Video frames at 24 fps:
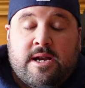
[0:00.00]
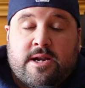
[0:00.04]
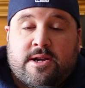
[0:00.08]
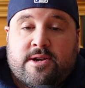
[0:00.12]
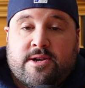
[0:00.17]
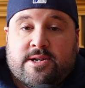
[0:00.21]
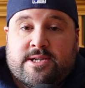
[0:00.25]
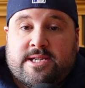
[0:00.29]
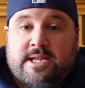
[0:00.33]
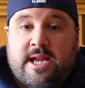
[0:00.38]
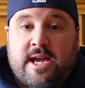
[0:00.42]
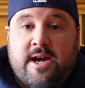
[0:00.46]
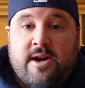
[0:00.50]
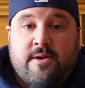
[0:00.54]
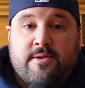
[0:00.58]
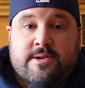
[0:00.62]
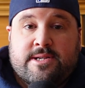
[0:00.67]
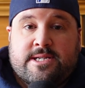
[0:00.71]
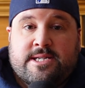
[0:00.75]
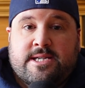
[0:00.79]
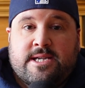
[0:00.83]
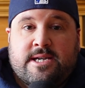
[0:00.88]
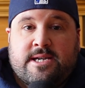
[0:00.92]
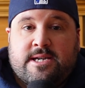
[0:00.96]
Because now
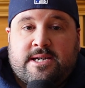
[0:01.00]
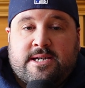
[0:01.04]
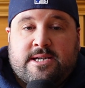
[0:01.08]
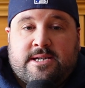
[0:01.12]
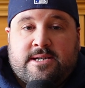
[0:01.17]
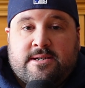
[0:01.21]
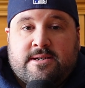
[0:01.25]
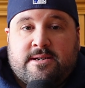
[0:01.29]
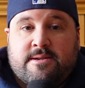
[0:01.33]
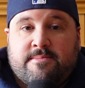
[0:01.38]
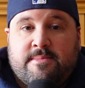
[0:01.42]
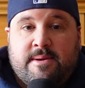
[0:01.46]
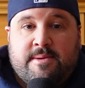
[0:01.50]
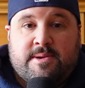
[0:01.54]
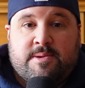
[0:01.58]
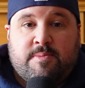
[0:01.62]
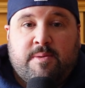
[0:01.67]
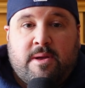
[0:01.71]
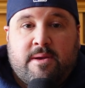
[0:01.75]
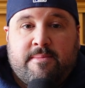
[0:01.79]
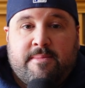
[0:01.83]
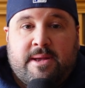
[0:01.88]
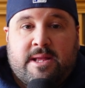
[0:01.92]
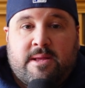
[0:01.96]
it's, maybe it's
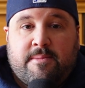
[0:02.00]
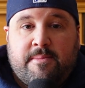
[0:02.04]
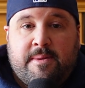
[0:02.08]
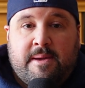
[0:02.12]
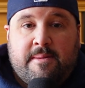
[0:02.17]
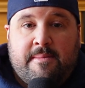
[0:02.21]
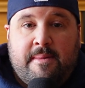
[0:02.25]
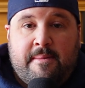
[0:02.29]
probably meant to be.